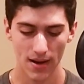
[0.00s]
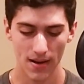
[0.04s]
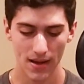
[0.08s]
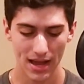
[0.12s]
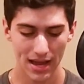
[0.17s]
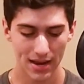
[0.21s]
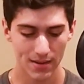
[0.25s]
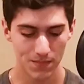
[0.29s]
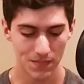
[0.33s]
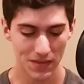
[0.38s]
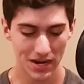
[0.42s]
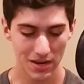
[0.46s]

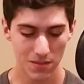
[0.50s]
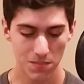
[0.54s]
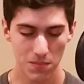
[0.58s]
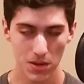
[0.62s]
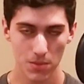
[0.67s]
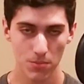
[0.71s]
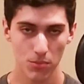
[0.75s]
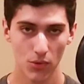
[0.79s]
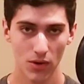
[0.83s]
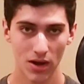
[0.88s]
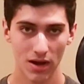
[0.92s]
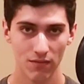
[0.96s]
And
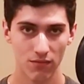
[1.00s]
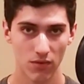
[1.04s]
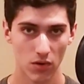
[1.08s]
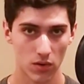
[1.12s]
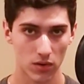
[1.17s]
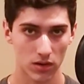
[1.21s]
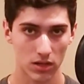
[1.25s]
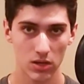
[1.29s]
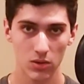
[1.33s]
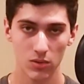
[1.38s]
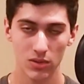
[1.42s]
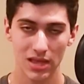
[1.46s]
many people
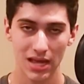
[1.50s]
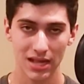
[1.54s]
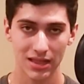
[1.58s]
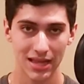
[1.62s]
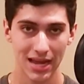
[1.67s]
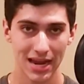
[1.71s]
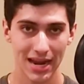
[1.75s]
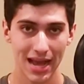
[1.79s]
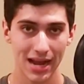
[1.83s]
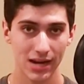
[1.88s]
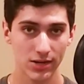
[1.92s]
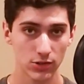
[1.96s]
have argued
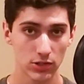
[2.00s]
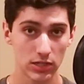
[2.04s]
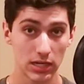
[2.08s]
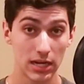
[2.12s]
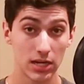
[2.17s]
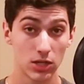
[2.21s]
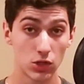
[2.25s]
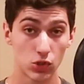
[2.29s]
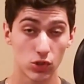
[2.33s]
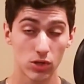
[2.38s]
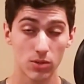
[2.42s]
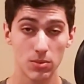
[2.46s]
that that
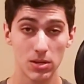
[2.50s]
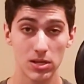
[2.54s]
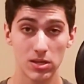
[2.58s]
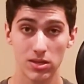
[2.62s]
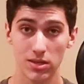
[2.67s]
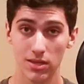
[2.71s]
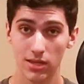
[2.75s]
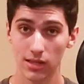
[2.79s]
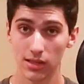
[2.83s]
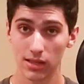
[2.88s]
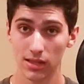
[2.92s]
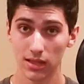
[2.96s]
actually
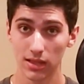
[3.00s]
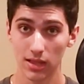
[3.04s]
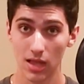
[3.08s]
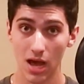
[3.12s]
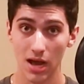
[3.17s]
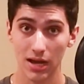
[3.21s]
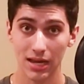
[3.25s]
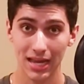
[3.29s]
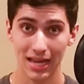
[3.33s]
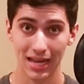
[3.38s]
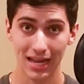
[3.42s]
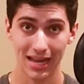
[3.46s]
contributes to the
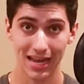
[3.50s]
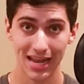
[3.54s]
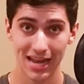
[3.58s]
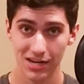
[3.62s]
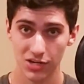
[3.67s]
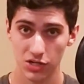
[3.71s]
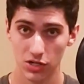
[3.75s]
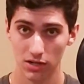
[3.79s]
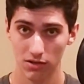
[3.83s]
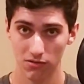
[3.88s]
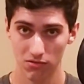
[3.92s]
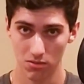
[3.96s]
locking and
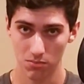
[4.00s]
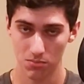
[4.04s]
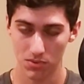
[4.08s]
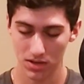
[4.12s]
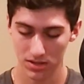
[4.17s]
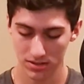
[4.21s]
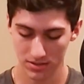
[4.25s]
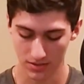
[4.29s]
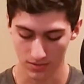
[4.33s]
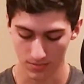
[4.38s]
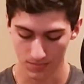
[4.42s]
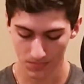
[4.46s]
catching of
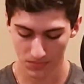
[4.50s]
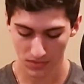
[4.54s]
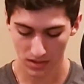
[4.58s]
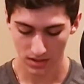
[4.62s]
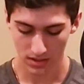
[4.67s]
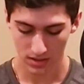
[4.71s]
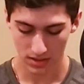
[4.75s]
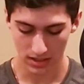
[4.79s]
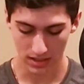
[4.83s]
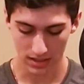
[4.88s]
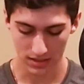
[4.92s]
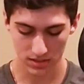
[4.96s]
the puzzle.
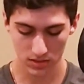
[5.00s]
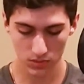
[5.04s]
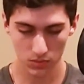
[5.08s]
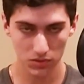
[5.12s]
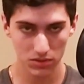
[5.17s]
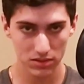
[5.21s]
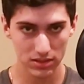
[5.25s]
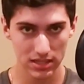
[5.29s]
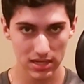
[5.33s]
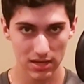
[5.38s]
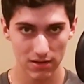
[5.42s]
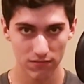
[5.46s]

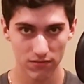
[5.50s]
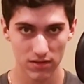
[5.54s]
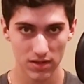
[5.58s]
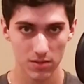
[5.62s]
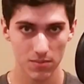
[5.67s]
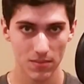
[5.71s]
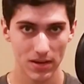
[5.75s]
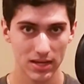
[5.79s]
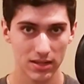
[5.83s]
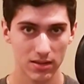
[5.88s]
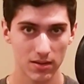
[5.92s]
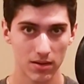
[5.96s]
So we'll see
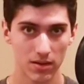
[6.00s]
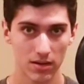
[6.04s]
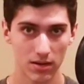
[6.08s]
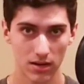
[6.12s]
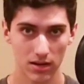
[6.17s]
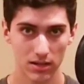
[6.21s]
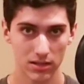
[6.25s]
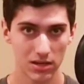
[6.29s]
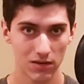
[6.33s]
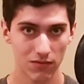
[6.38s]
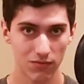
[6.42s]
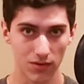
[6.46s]
if this makes
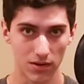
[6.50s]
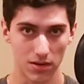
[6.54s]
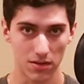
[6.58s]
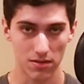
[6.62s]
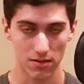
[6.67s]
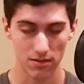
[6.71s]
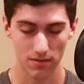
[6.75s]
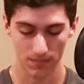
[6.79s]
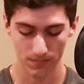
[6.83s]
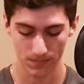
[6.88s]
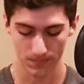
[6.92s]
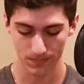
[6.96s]
a
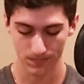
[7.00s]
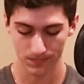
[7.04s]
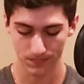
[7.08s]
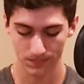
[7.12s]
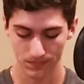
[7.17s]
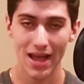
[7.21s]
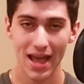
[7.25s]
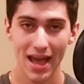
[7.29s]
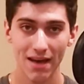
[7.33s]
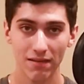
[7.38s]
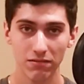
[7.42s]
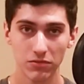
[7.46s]
difference.
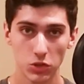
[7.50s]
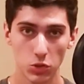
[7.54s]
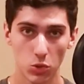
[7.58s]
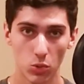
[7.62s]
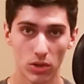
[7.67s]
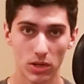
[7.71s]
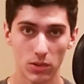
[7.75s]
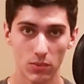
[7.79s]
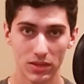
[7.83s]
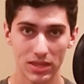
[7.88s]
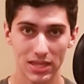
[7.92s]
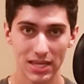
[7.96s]
Now, I have
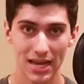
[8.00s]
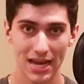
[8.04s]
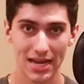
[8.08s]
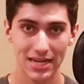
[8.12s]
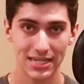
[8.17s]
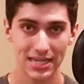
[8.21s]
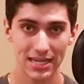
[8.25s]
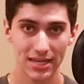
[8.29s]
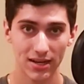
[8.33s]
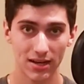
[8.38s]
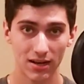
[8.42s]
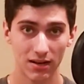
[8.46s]
toyed with
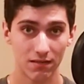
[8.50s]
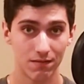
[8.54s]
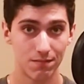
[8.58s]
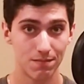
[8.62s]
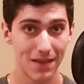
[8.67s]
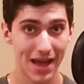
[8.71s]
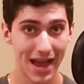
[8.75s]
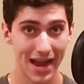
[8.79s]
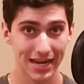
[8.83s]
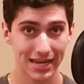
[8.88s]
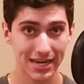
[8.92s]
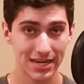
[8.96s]
the idea
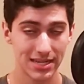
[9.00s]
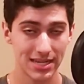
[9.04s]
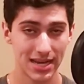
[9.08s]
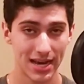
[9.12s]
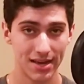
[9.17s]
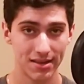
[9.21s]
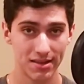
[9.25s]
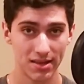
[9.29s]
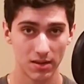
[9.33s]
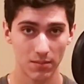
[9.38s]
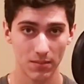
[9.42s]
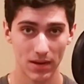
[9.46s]
of
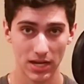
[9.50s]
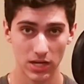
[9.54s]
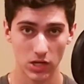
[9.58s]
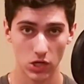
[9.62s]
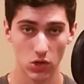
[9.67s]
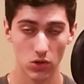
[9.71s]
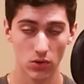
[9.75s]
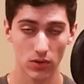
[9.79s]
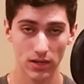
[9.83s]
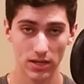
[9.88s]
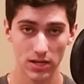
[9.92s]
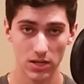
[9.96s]
magnetizing
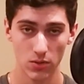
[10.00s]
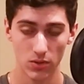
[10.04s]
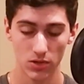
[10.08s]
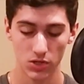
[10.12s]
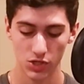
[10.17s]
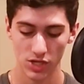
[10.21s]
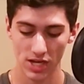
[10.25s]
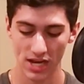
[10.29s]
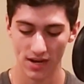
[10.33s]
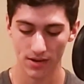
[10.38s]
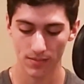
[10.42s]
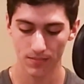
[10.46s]
my current
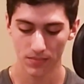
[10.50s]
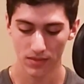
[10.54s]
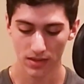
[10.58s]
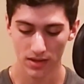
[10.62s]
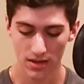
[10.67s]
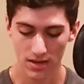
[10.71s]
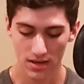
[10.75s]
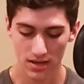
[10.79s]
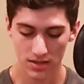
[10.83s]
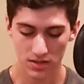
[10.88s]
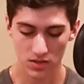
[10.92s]
Yuexiao.